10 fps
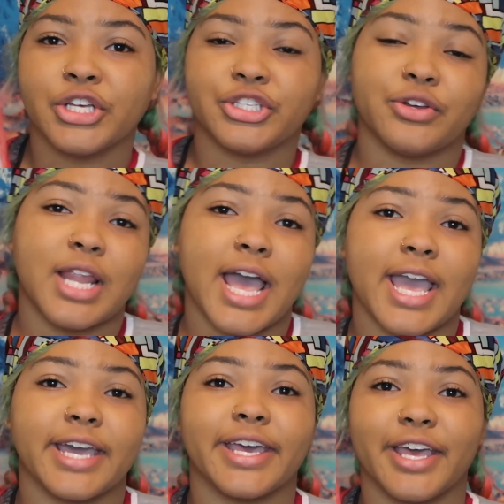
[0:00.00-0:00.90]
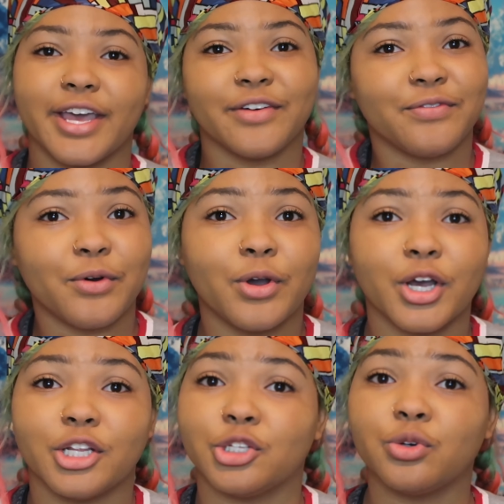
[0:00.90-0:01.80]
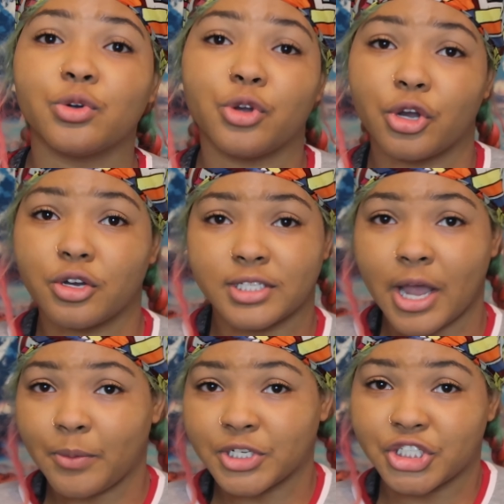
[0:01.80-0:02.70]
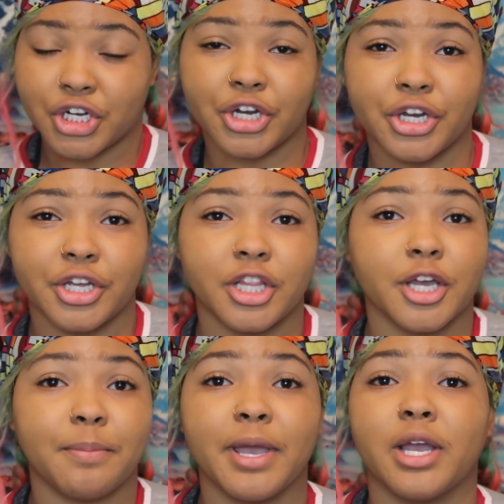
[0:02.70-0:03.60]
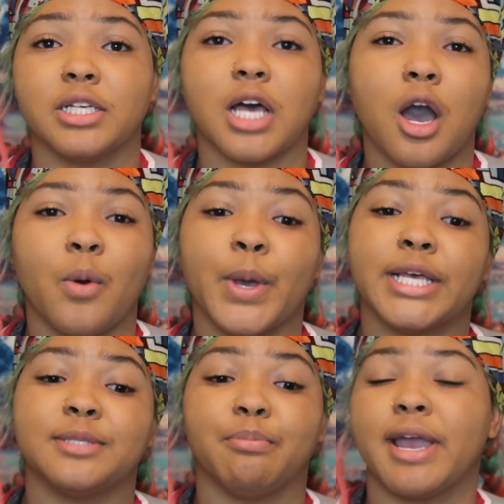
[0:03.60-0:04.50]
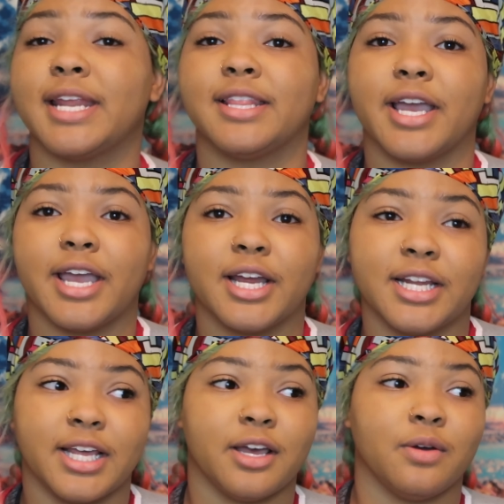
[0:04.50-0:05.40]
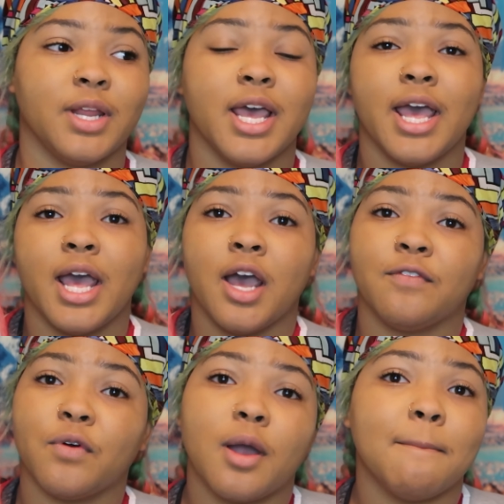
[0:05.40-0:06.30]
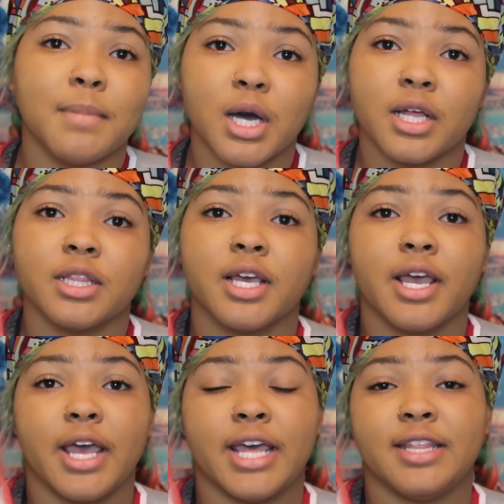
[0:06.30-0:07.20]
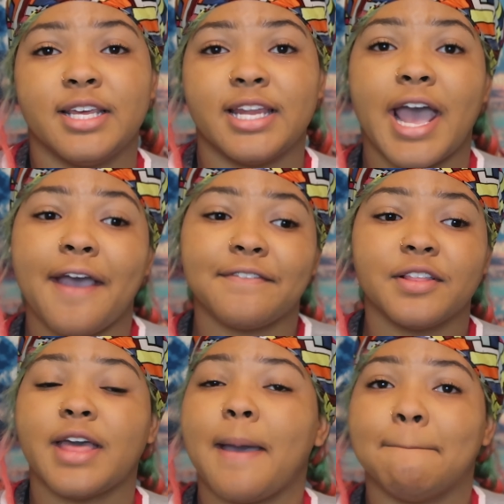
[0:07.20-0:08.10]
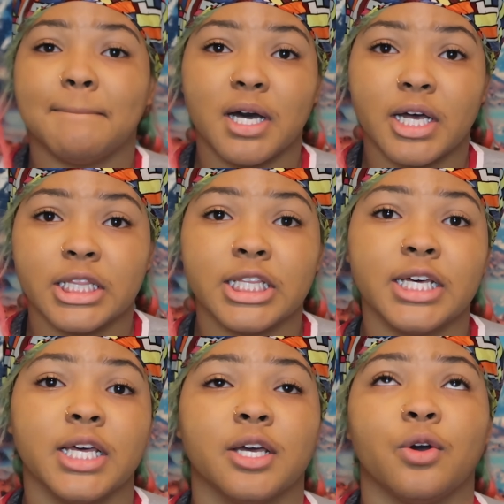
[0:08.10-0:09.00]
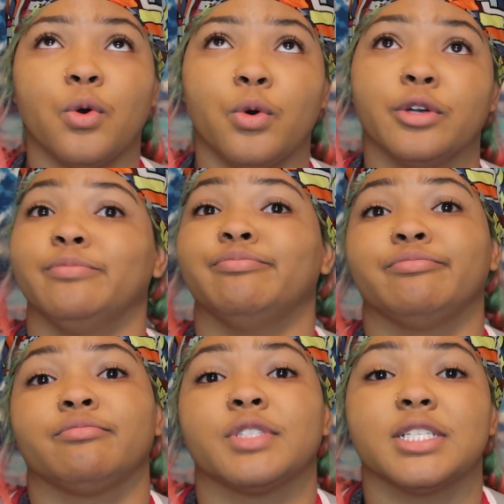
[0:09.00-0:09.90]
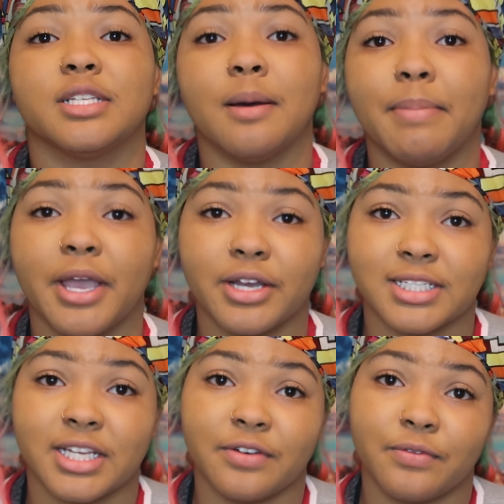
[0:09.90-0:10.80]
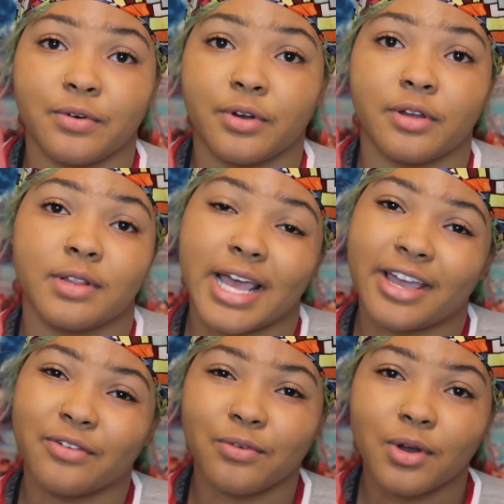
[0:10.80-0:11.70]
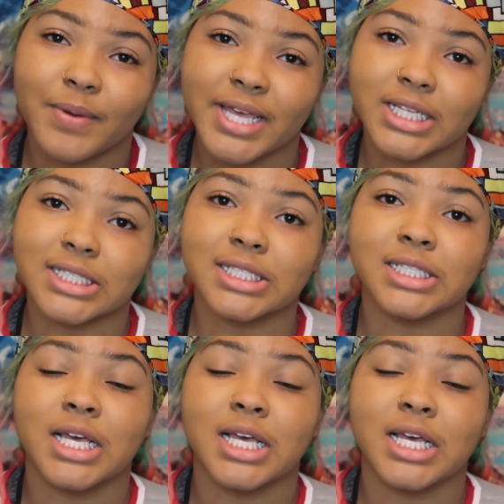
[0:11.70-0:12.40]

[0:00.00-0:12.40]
So like for little girls that was younger, their parents always braided their hair down for a month, and then after that month, or some parents did it for like 4 weeks.